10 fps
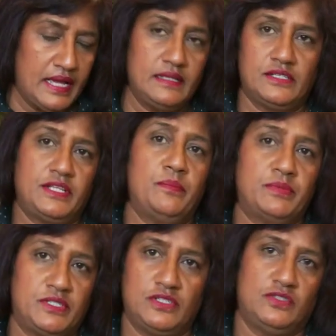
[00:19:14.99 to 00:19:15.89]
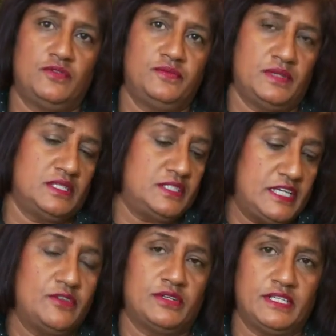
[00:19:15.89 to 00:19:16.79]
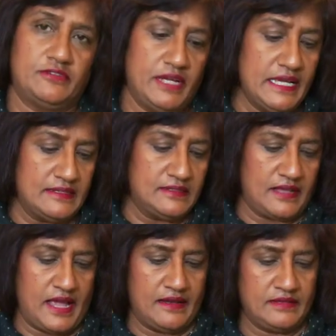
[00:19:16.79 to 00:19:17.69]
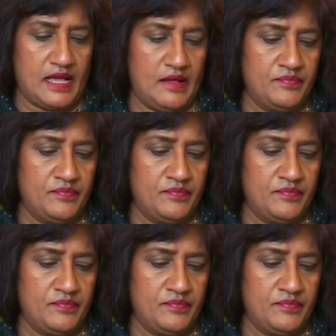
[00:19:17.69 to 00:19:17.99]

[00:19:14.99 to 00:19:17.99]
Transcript: in the temperatures of 0 degrees. And